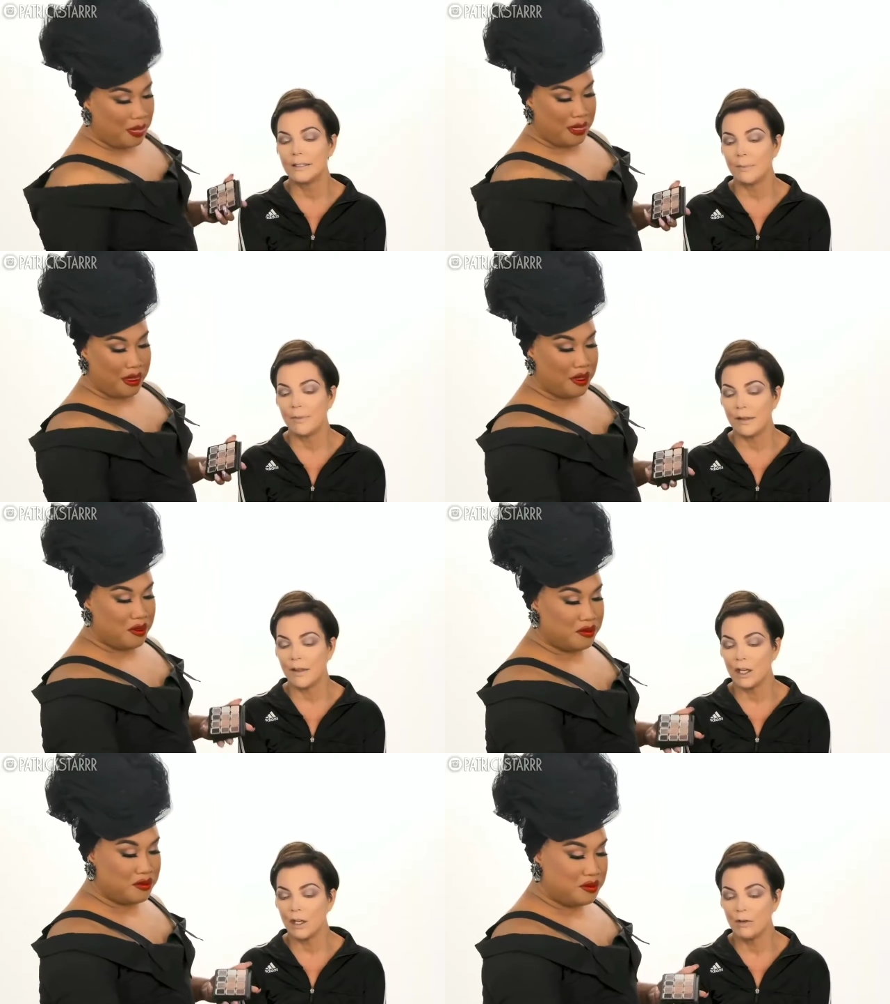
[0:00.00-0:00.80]
Speaker 1: it's something
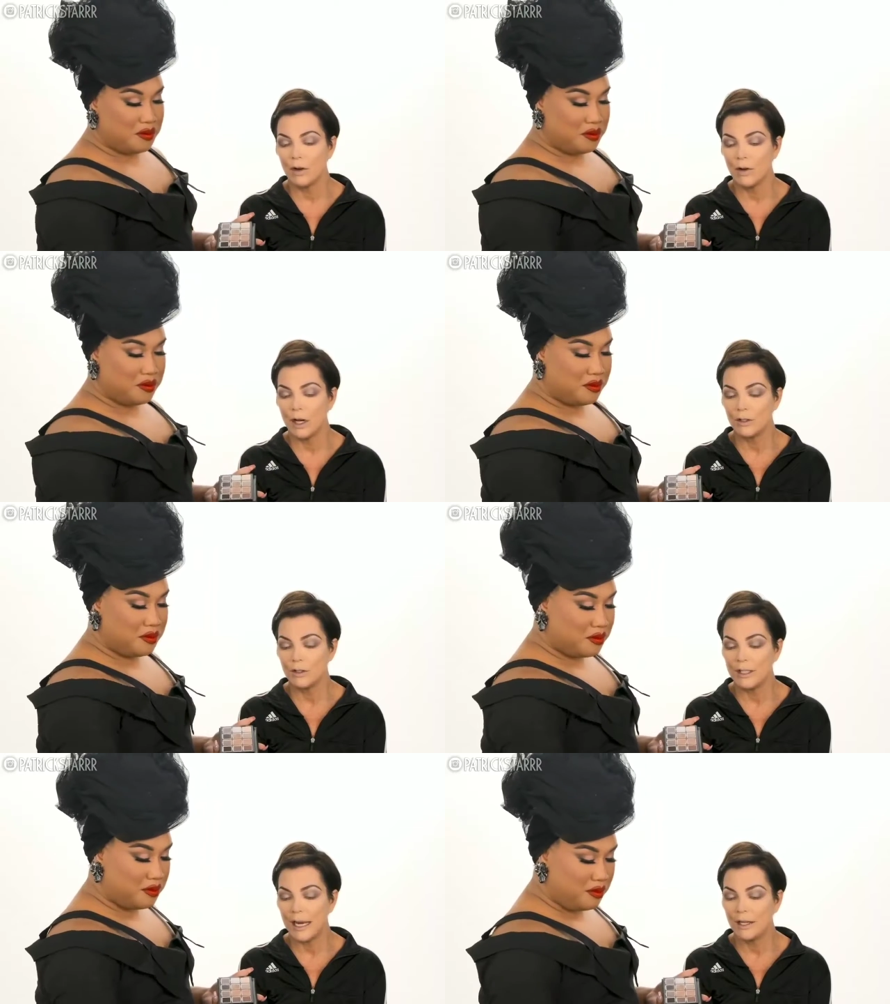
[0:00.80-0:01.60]
that you don't
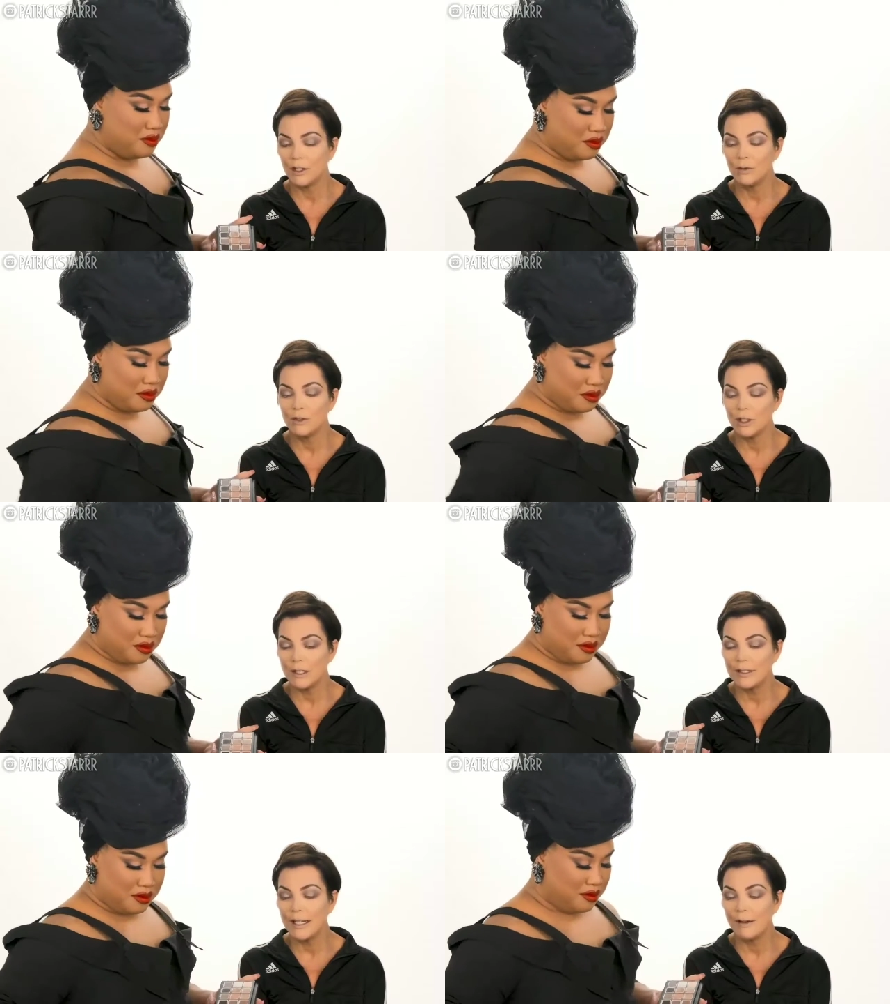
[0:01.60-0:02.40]
understand, you
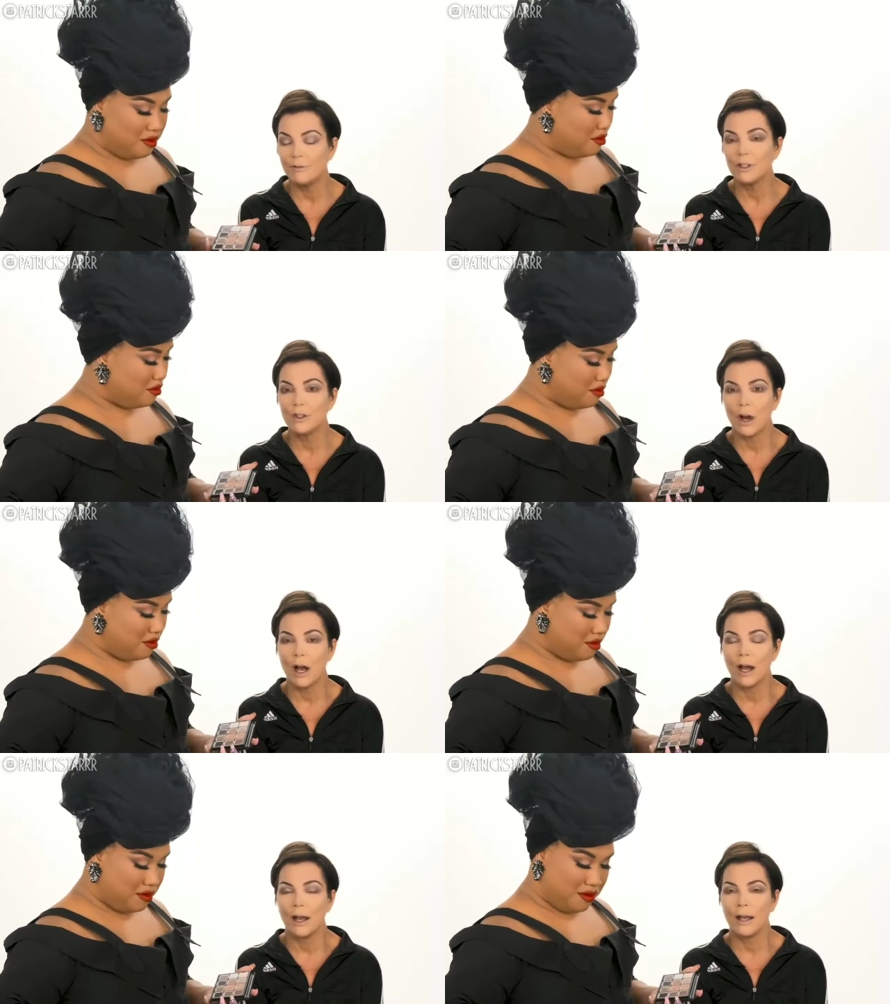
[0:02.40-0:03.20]
just have to
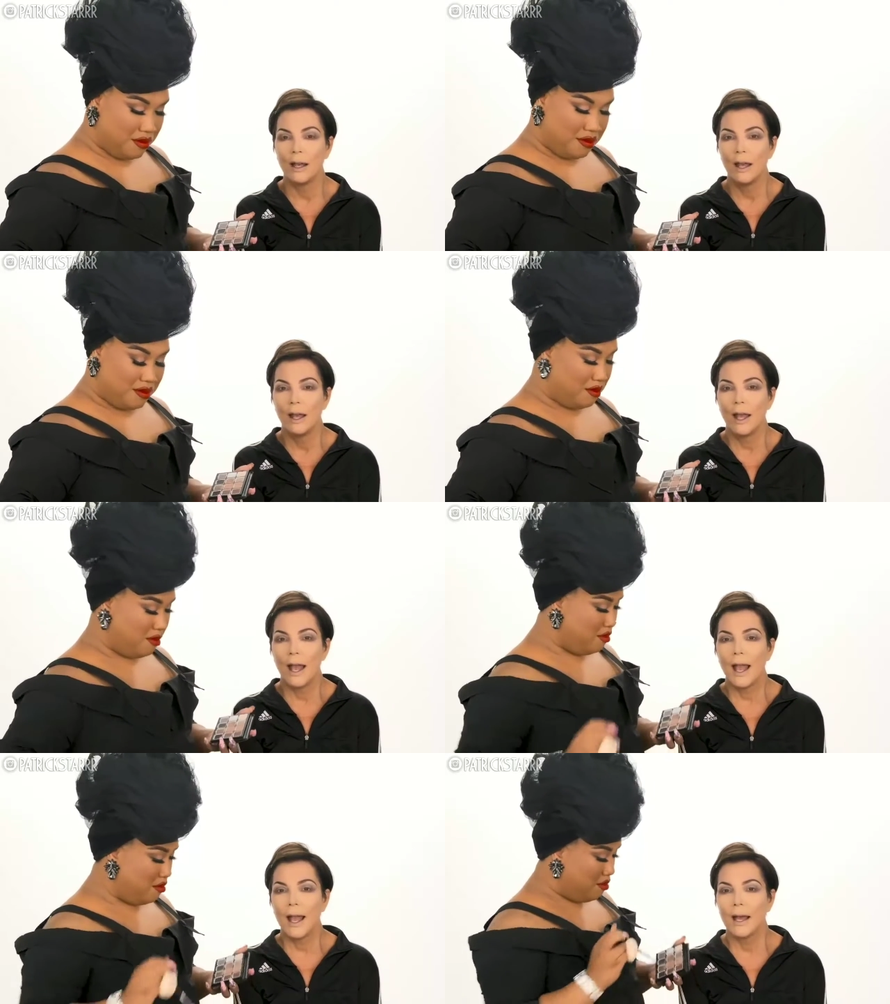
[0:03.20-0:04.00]
try
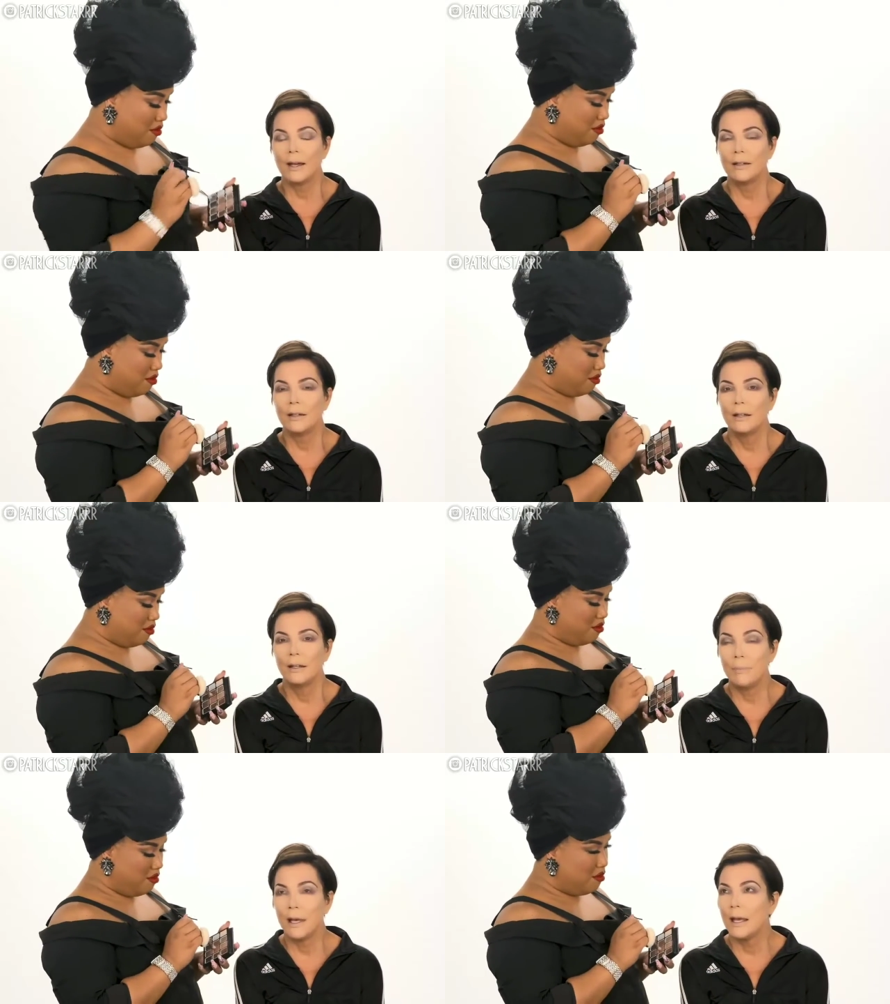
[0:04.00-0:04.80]
and
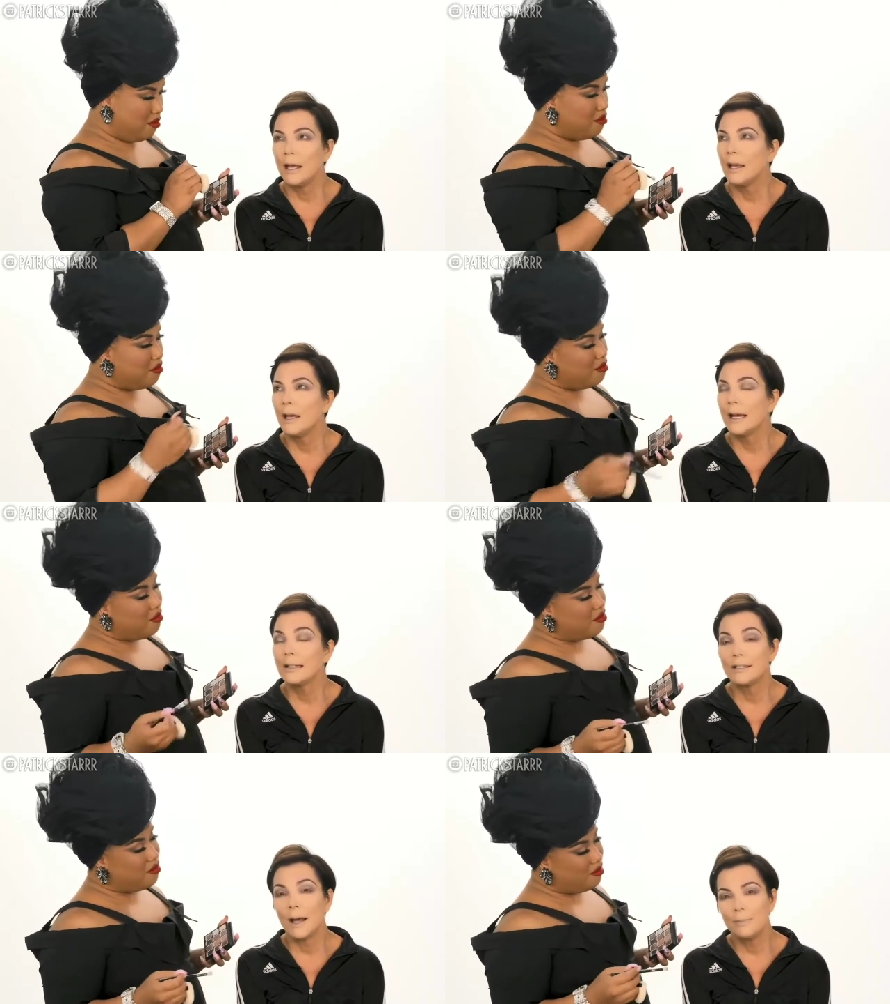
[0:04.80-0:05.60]
be
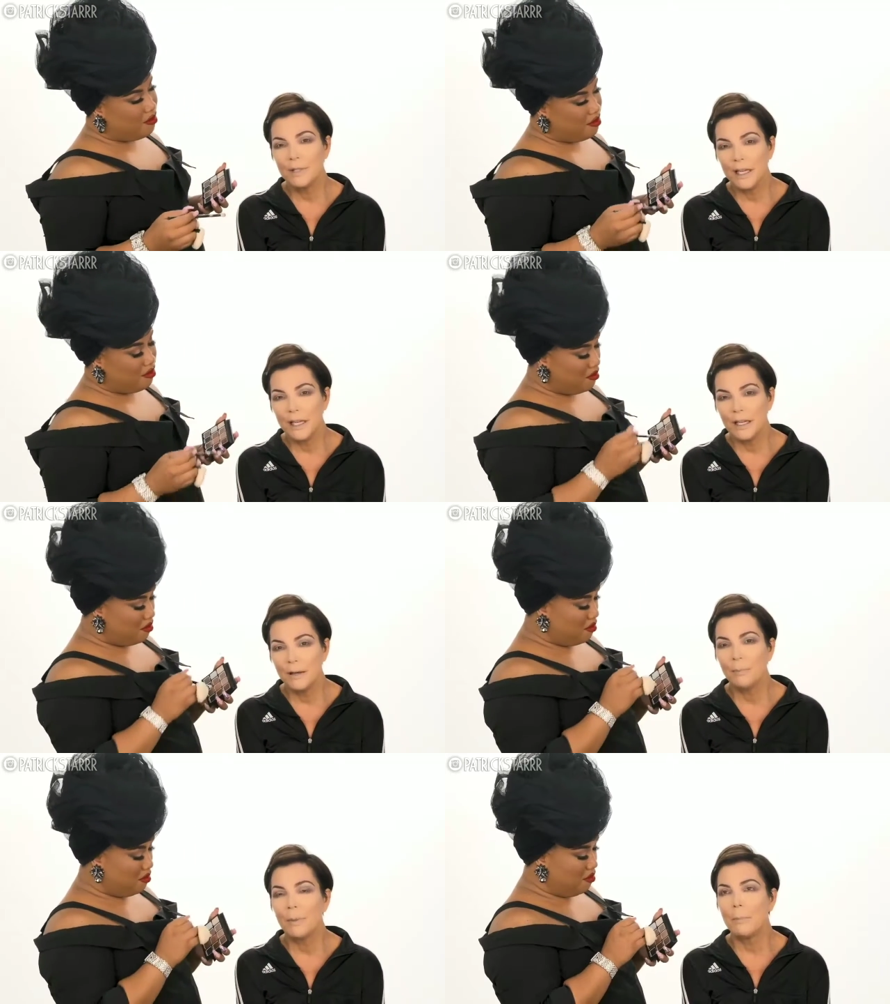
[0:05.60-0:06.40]

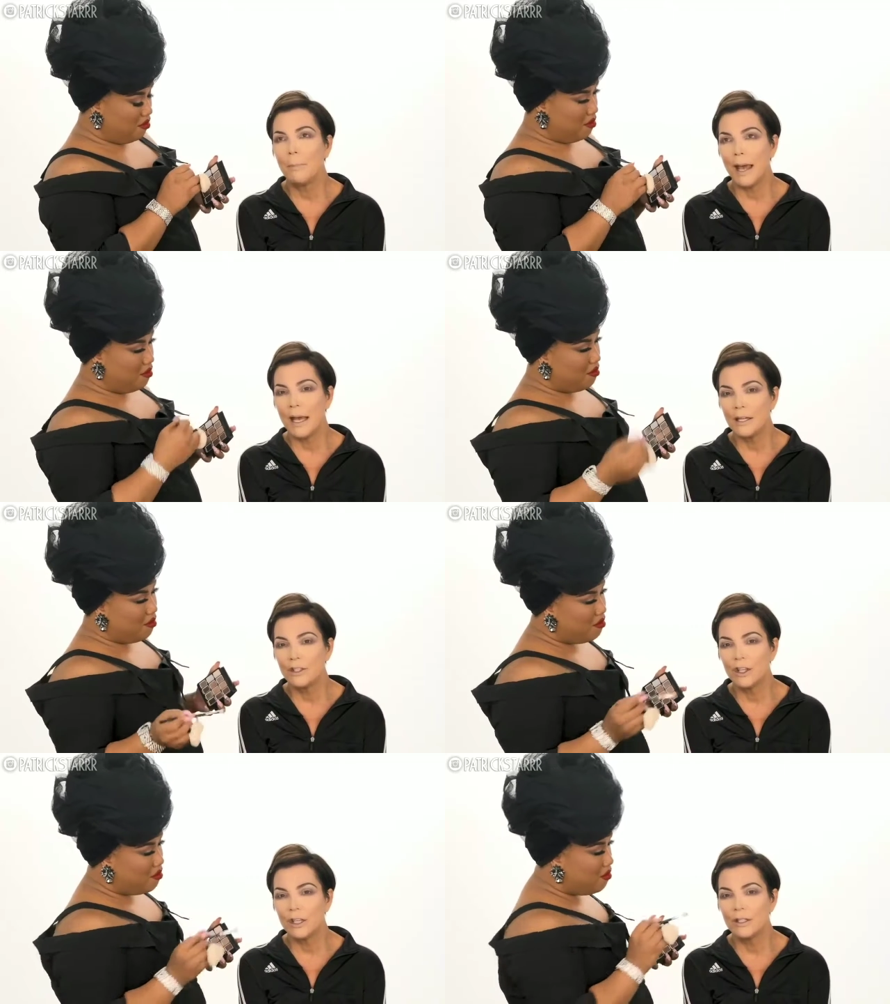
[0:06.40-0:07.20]
accepting, be
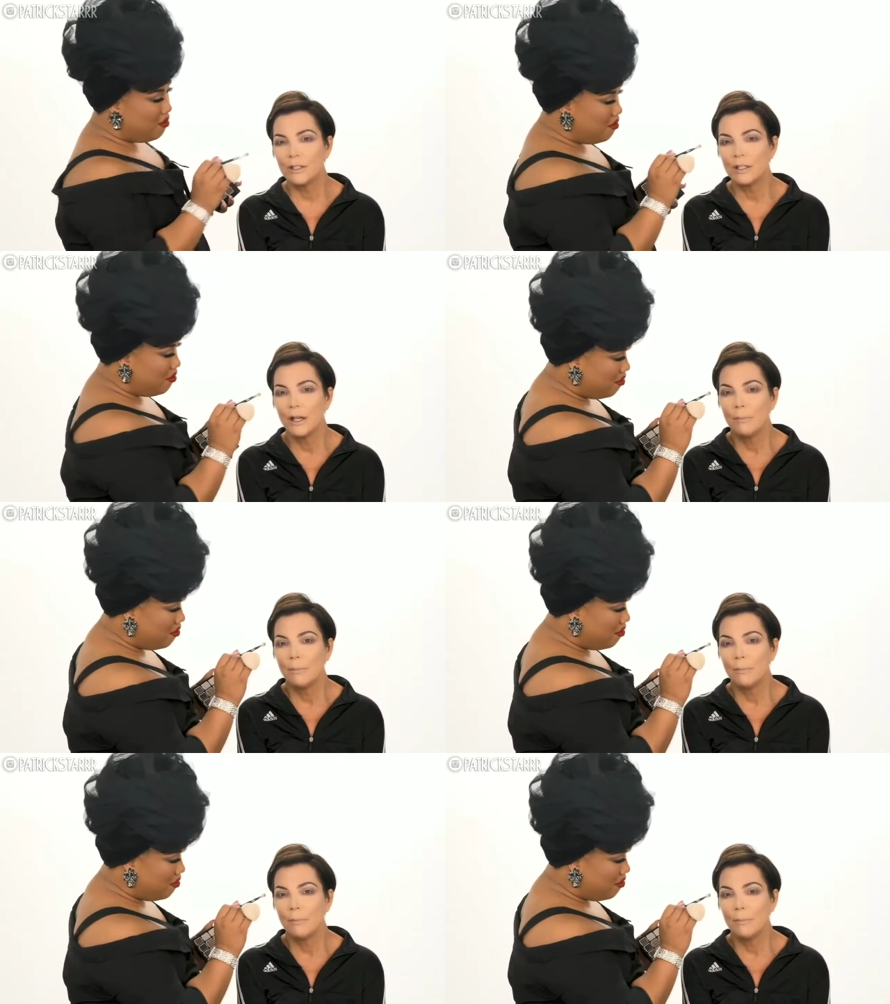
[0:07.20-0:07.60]
patient,